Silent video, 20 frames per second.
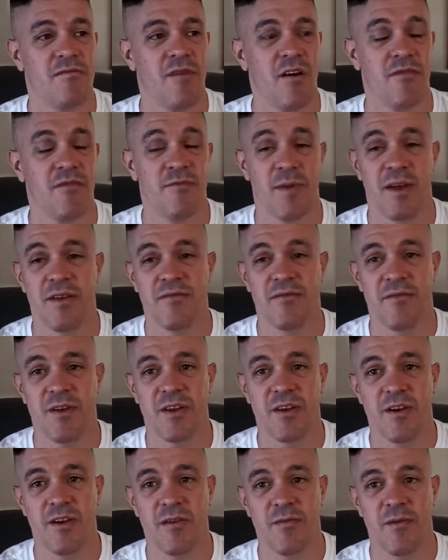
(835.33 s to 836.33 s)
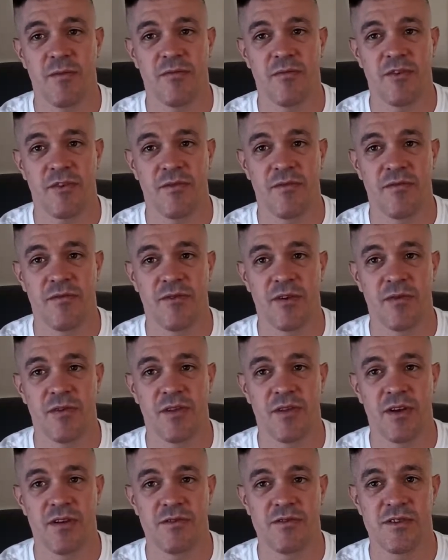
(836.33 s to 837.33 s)
I've made a product review on
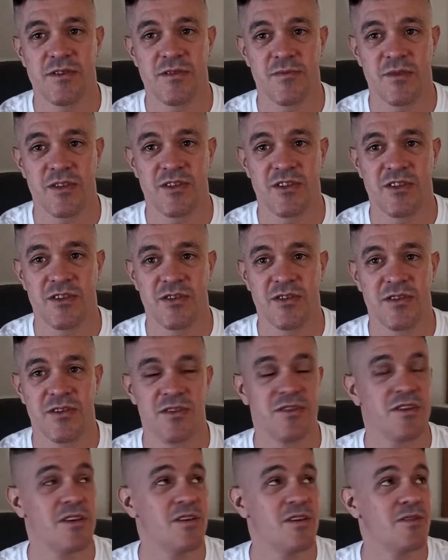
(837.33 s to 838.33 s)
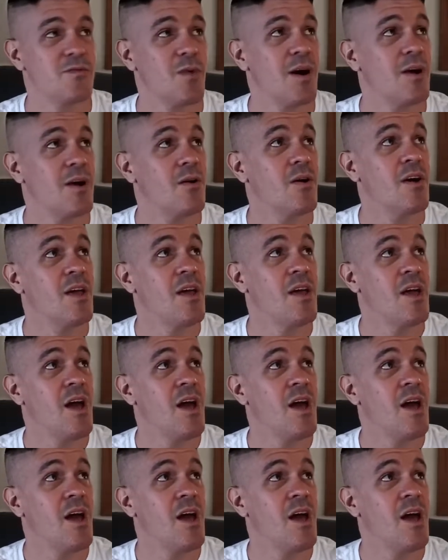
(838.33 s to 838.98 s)
those, which you can see as well,